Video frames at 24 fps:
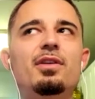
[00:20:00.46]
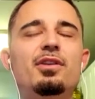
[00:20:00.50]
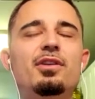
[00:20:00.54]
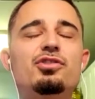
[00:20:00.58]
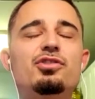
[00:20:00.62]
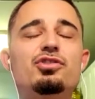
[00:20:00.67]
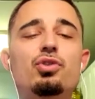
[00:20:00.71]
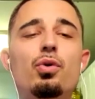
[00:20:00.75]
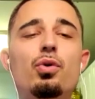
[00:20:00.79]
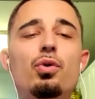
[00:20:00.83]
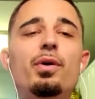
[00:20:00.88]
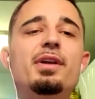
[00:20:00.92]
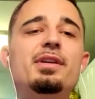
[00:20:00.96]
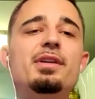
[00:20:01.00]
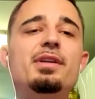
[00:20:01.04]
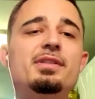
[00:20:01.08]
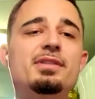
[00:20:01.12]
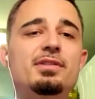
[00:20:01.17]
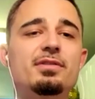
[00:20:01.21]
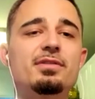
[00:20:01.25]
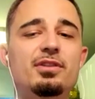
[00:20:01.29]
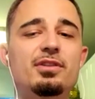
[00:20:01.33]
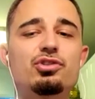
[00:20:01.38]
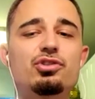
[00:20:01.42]
The
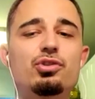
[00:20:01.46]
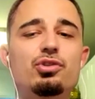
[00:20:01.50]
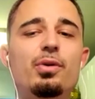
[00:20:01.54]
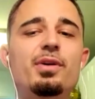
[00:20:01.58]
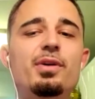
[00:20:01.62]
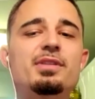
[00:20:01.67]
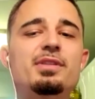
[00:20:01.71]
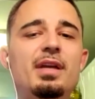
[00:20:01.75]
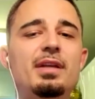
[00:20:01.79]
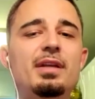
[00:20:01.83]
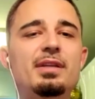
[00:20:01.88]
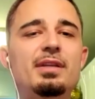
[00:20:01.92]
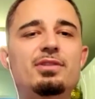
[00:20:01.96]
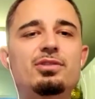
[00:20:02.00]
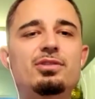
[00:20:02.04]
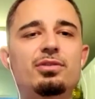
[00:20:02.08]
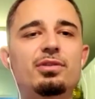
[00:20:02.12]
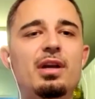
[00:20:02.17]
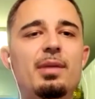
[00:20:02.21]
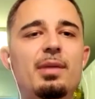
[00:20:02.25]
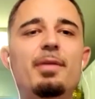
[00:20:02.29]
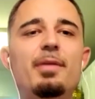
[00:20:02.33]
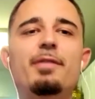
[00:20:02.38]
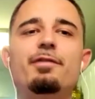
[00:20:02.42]
stories on
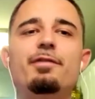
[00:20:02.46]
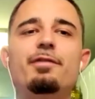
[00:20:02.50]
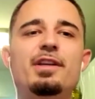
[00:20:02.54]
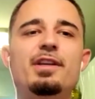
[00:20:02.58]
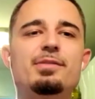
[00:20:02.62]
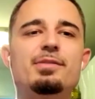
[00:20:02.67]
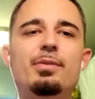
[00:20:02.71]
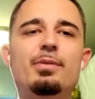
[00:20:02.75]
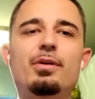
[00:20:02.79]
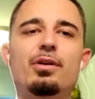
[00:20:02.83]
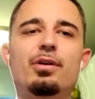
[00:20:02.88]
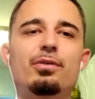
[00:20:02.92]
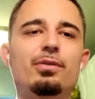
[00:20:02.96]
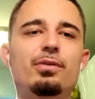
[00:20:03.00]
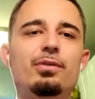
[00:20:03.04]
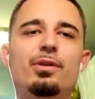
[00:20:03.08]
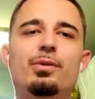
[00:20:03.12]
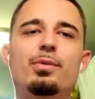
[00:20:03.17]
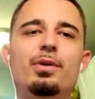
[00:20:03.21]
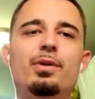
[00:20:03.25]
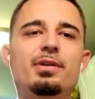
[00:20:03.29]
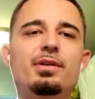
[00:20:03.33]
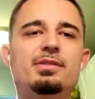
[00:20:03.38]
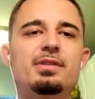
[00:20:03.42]
Instagram and Facebook are
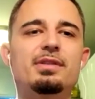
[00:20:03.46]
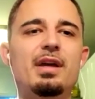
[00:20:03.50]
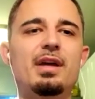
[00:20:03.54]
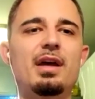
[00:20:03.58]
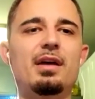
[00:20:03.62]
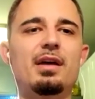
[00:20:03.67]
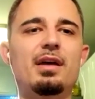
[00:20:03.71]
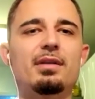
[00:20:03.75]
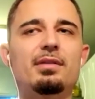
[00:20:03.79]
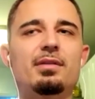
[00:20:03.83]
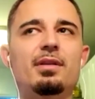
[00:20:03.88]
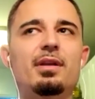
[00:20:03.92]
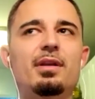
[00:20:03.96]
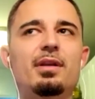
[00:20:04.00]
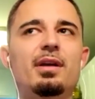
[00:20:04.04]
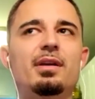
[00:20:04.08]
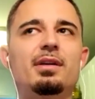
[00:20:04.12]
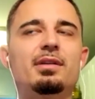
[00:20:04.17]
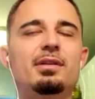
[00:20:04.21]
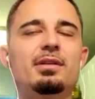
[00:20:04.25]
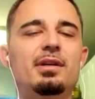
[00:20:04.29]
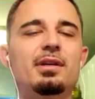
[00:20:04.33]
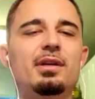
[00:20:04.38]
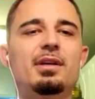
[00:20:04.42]
really where it's at.
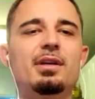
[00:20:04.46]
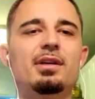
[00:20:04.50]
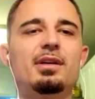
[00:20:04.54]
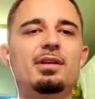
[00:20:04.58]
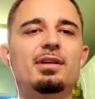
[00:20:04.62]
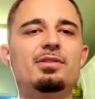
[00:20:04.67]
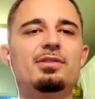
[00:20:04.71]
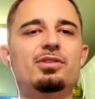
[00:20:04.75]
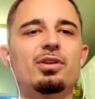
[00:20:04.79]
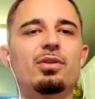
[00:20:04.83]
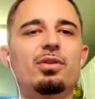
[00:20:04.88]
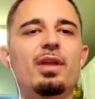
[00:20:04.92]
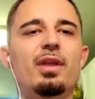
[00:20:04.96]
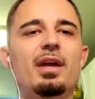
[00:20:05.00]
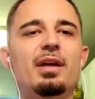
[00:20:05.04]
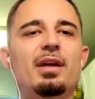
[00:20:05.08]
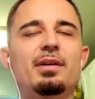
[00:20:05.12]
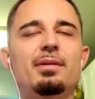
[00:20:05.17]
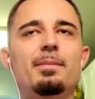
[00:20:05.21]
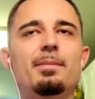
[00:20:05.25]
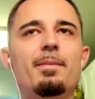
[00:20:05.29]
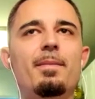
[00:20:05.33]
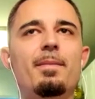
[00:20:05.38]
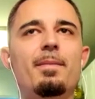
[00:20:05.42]
Like, so
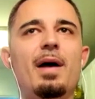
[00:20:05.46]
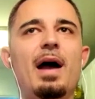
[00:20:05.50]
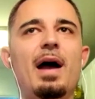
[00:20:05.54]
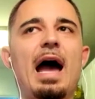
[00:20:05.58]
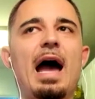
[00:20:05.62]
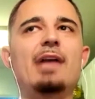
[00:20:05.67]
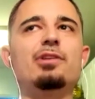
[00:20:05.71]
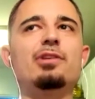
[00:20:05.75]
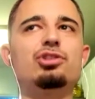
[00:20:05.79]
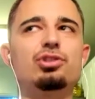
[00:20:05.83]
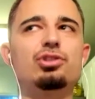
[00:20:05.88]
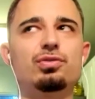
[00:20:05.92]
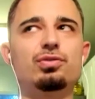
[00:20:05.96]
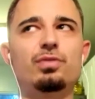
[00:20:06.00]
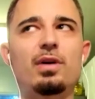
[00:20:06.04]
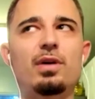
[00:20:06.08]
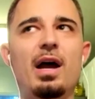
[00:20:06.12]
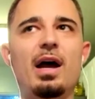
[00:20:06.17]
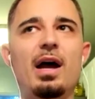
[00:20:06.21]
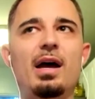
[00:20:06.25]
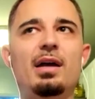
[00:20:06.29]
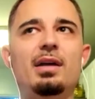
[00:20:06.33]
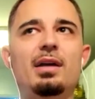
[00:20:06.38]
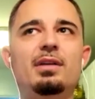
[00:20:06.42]
like I
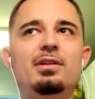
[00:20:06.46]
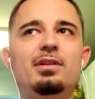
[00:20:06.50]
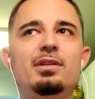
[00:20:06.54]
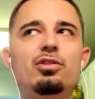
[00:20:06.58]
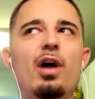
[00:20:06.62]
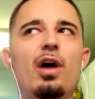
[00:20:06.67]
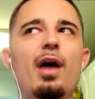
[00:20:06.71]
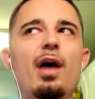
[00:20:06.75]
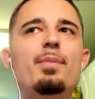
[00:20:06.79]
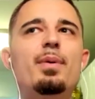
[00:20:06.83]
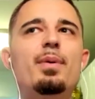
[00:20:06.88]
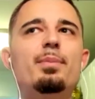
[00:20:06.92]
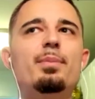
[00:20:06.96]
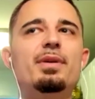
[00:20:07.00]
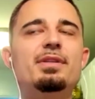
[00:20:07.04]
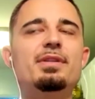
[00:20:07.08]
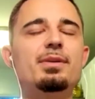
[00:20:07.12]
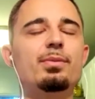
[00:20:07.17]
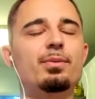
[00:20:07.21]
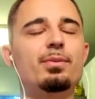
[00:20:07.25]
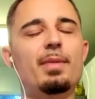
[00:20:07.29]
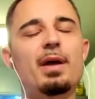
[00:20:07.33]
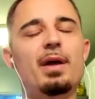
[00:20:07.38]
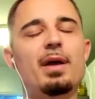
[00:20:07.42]
try. You know, I've been
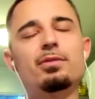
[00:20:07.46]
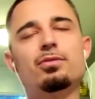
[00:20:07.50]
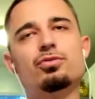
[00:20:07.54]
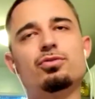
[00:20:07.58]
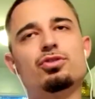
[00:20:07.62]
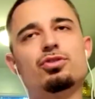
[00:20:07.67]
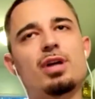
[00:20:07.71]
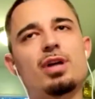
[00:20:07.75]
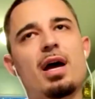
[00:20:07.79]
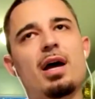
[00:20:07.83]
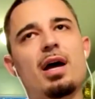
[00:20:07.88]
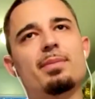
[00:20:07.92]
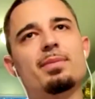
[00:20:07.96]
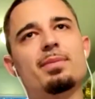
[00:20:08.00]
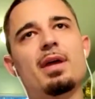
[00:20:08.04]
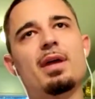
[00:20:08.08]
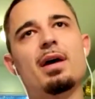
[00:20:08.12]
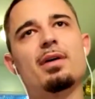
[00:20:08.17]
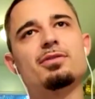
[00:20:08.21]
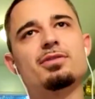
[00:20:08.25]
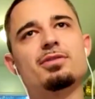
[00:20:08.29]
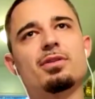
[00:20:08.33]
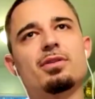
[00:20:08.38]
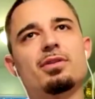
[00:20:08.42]
busy with my new
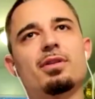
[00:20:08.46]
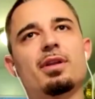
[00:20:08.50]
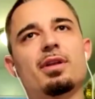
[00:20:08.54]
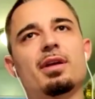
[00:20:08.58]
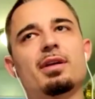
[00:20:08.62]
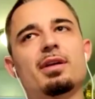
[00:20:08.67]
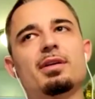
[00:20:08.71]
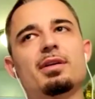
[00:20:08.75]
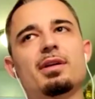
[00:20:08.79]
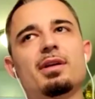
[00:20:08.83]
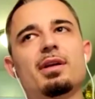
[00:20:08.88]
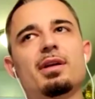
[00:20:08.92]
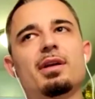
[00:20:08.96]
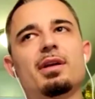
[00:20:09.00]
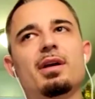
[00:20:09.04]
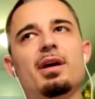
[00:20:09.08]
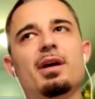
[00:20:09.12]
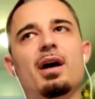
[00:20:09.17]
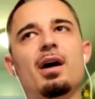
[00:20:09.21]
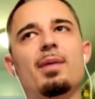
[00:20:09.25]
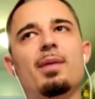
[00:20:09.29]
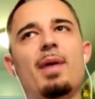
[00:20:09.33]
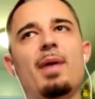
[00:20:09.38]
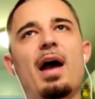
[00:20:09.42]
job now, so like
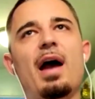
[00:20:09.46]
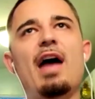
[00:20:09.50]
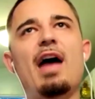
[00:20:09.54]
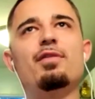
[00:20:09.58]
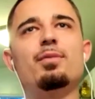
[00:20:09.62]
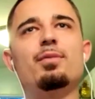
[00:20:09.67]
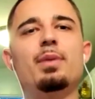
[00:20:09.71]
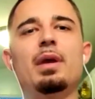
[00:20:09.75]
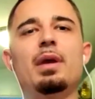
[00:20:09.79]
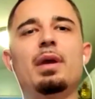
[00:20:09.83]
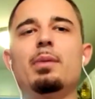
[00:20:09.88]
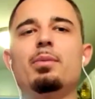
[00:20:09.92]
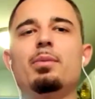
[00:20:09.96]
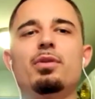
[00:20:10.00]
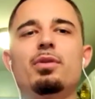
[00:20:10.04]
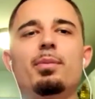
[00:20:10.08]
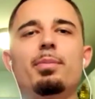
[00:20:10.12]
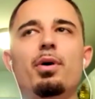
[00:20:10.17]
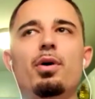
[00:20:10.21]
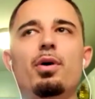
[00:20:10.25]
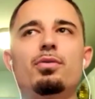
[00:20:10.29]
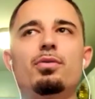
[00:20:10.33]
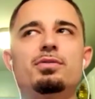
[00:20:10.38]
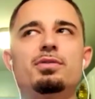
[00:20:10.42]
I haven't been
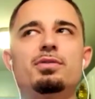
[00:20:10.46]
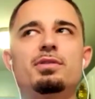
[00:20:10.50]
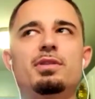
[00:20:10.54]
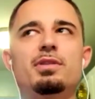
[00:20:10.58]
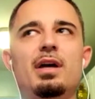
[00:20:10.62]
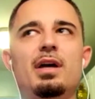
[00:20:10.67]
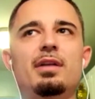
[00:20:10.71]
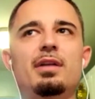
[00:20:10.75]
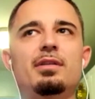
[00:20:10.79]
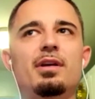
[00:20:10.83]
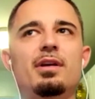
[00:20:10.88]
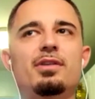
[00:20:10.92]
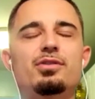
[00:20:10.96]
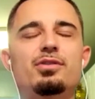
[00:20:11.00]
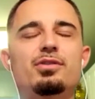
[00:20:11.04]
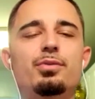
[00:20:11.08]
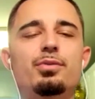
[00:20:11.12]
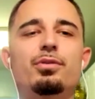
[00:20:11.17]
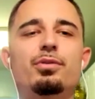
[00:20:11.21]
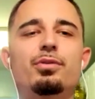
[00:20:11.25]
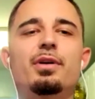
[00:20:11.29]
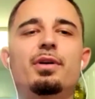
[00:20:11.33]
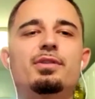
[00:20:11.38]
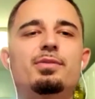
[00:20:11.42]
able to post on
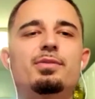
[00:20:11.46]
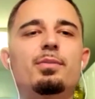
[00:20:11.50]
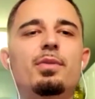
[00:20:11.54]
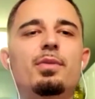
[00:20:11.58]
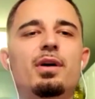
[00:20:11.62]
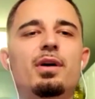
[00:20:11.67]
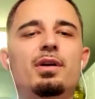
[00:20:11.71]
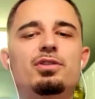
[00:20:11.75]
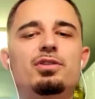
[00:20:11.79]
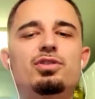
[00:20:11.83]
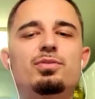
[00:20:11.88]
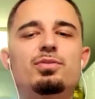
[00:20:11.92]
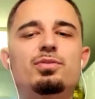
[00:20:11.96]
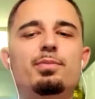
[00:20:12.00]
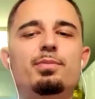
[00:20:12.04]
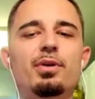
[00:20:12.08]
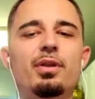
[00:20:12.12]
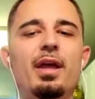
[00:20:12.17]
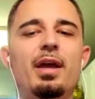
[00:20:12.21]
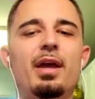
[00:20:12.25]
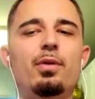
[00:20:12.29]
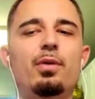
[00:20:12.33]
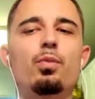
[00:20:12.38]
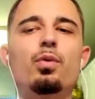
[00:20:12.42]
Hustlepreneur as
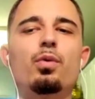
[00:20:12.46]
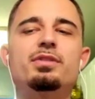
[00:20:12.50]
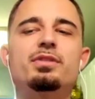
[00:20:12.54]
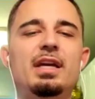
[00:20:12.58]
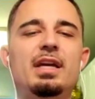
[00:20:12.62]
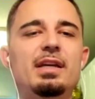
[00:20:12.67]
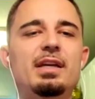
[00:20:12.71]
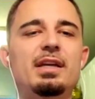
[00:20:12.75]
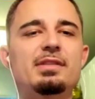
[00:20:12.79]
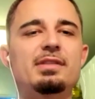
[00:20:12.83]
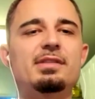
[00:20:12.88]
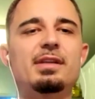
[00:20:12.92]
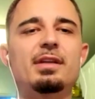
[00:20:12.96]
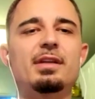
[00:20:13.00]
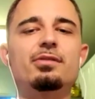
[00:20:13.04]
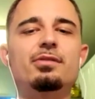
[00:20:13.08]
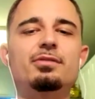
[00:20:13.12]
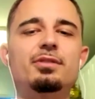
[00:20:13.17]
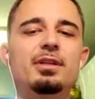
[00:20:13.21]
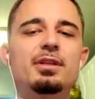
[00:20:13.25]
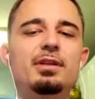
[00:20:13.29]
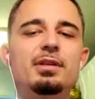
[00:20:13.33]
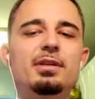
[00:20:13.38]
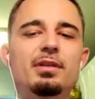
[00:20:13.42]
much. But like once I get
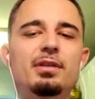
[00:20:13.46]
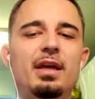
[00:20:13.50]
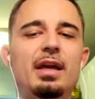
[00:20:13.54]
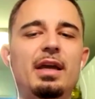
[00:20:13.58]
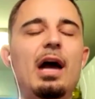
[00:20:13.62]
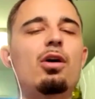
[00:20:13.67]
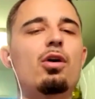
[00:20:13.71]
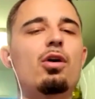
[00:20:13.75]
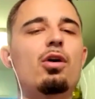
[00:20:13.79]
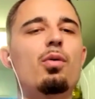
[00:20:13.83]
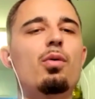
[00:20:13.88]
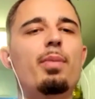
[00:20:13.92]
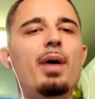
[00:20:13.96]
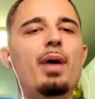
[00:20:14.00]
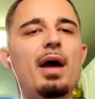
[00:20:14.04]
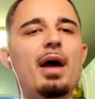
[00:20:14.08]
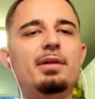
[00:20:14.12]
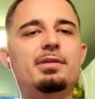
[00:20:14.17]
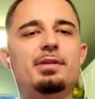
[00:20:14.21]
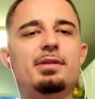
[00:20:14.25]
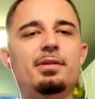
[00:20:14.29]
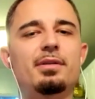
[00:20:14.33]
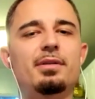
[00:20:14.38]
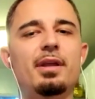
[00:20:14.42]
settled in, like I'll go
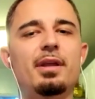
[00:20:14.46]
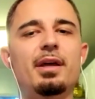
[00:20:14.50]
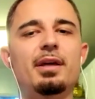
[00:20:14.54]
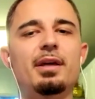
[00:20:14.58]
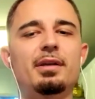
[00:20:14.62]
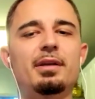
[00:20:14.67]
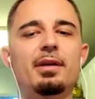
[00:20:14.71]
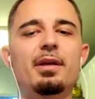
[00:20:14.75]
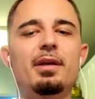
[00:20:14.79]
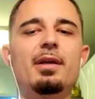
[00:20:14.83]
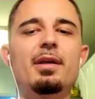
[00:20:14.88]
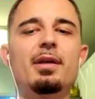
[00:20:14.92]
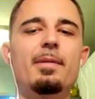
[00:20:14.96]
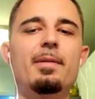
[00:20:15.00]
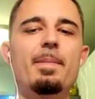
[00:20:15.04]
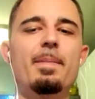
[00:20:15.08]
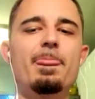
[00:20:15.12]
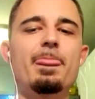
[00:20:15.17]
back to like